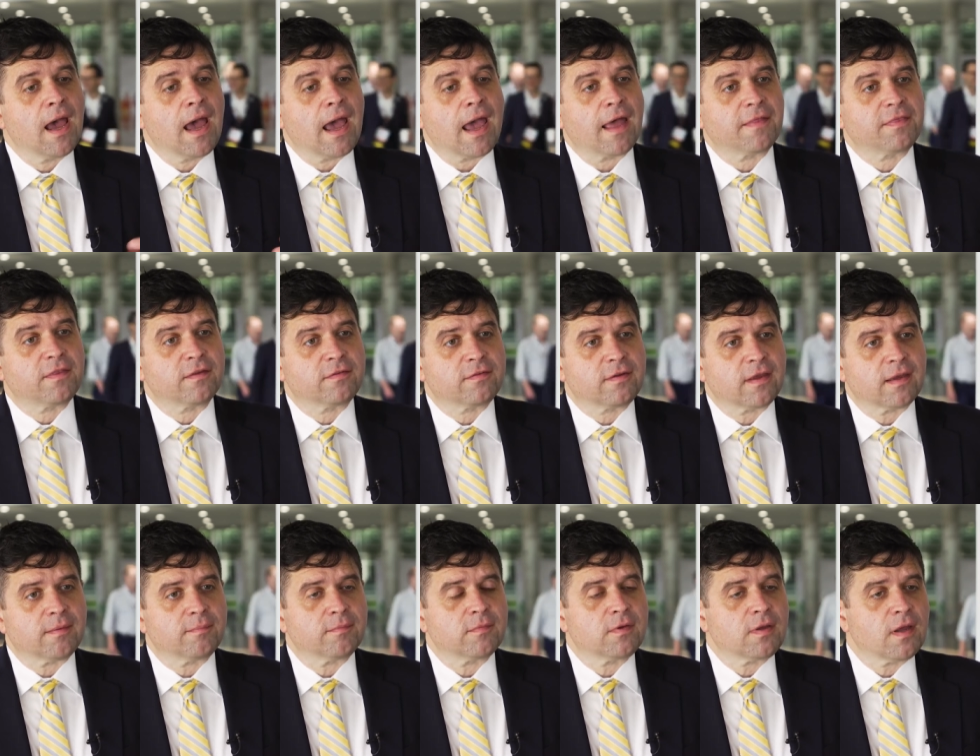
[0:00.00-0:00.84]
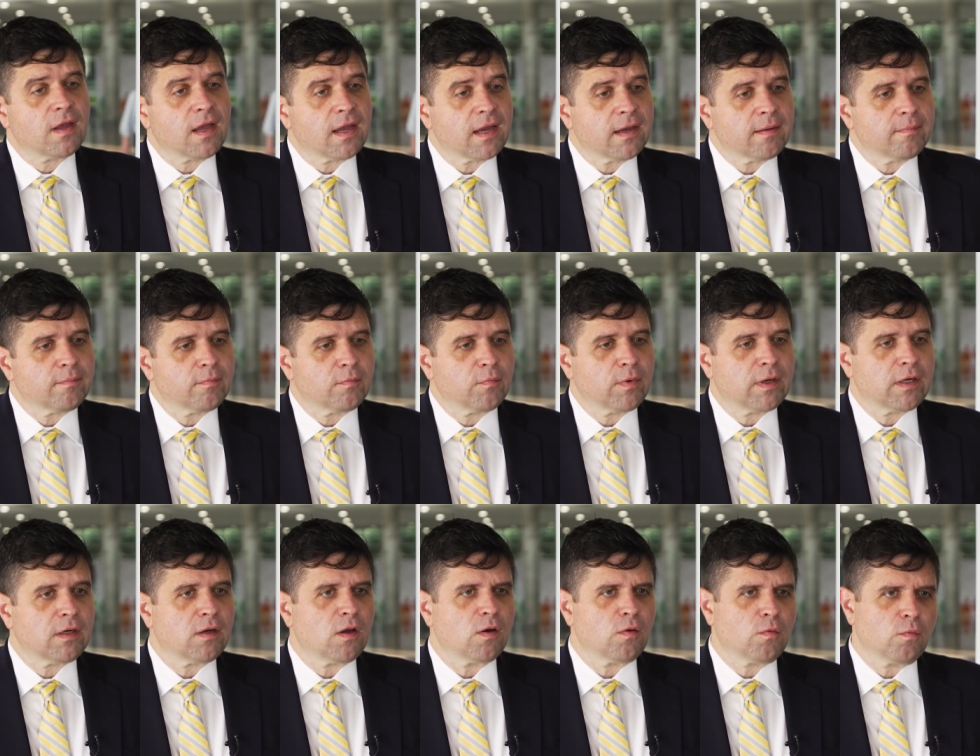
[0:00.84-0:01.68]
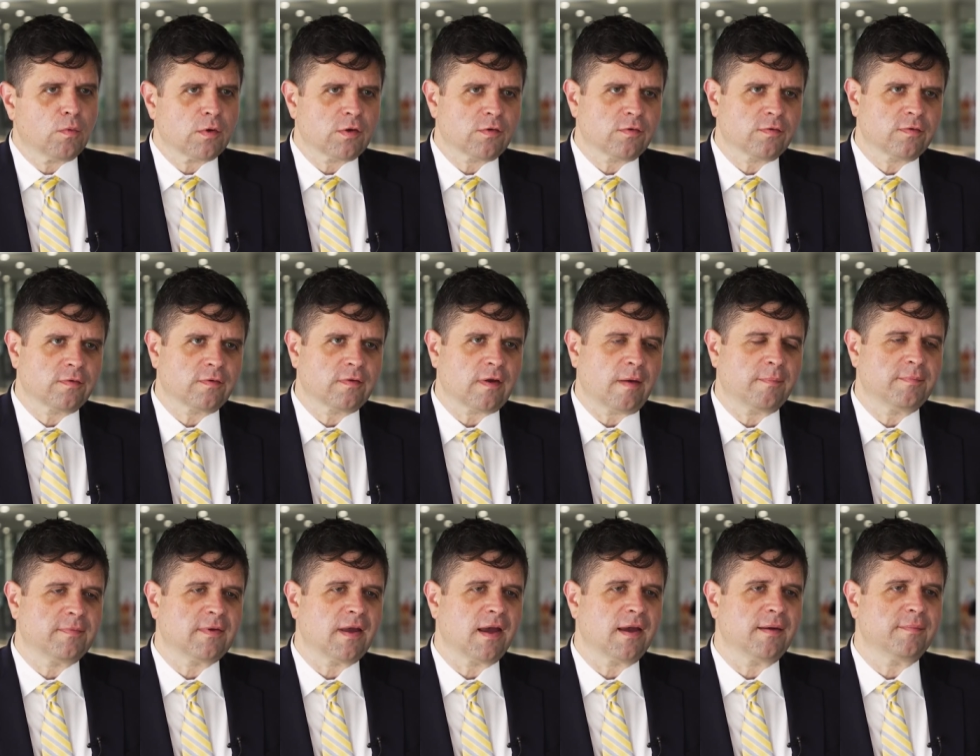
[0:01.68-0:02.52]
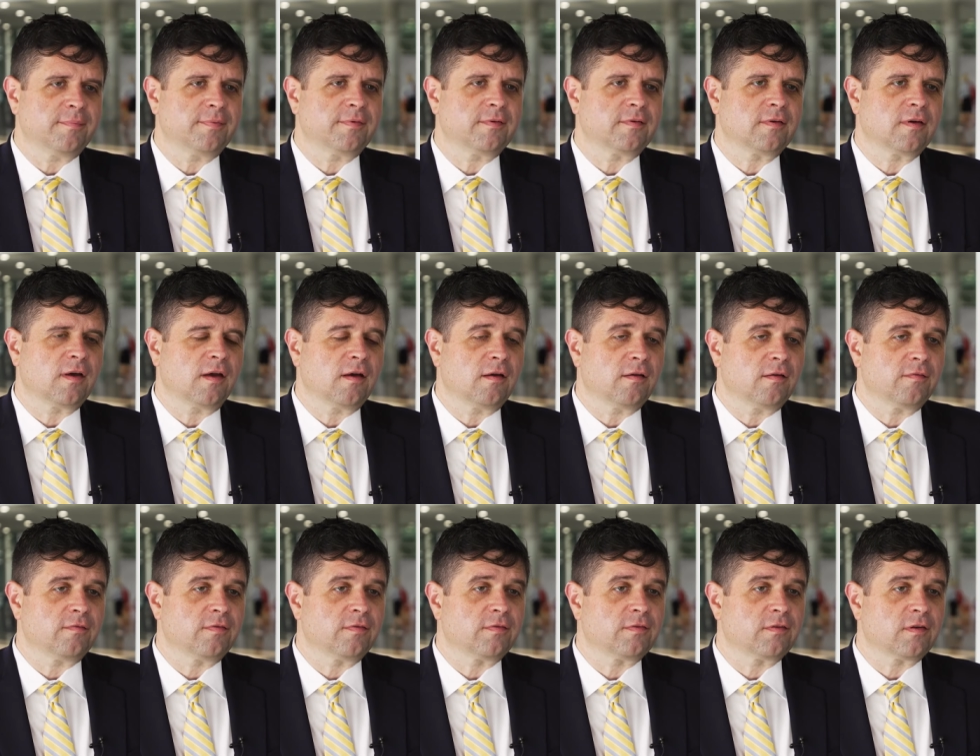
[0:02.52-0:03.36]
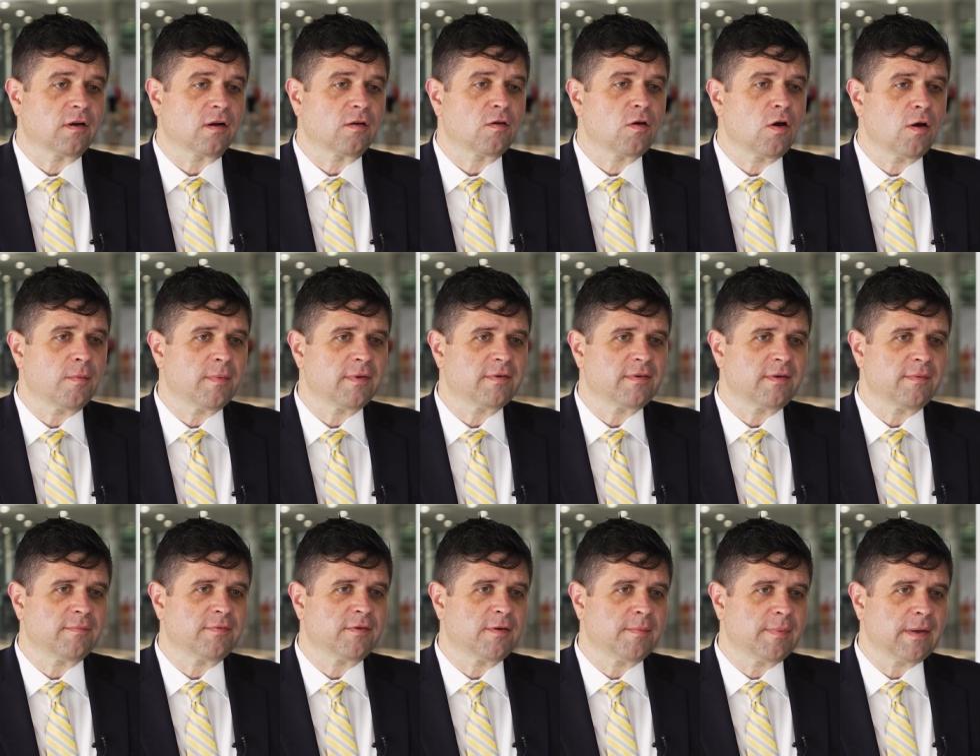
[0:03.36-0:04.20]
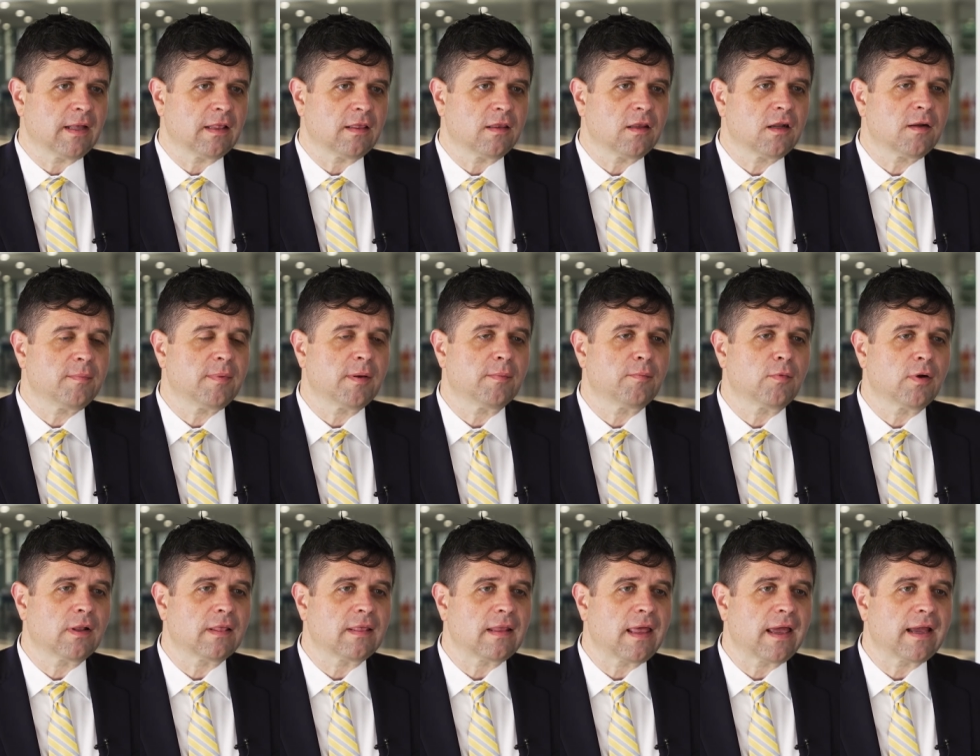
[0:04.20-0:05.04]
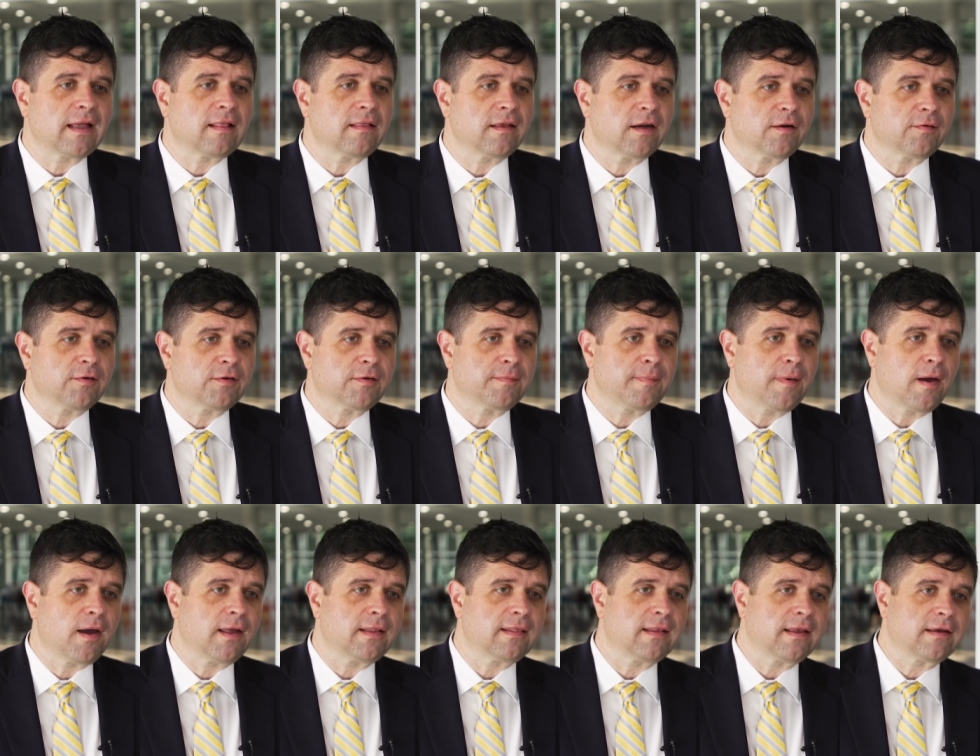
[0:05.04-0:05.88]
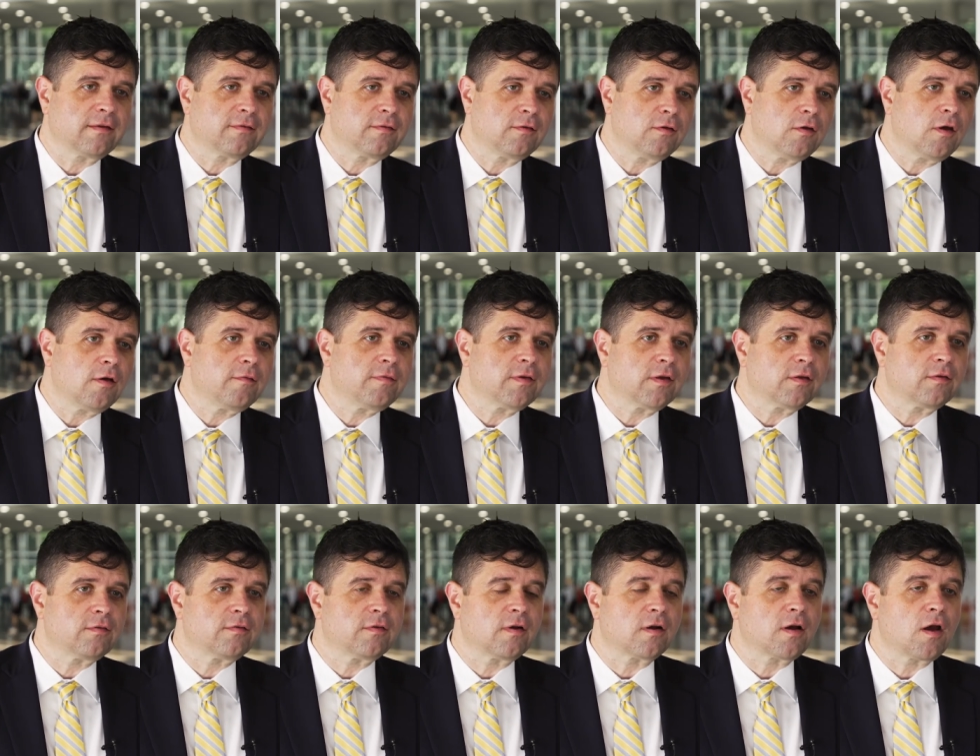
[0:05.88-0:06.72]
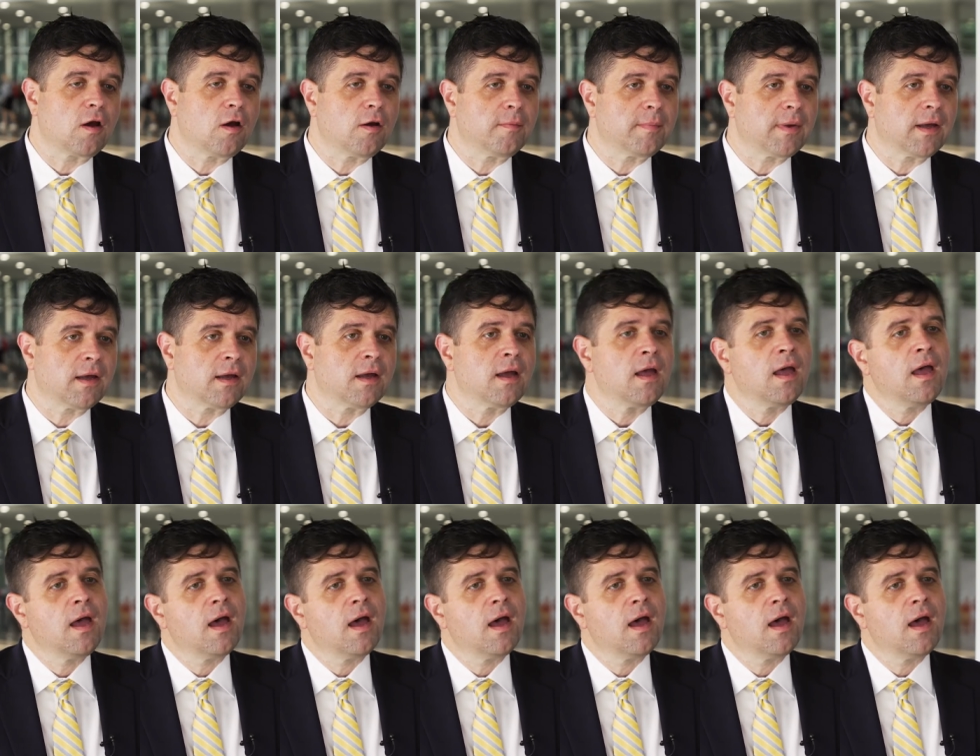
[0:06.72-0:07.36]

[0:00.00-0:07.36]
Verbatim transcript: At the same time, we know which subtypes of sarcoma seems to be a little bit more likely to respond, like synovial sarcoma,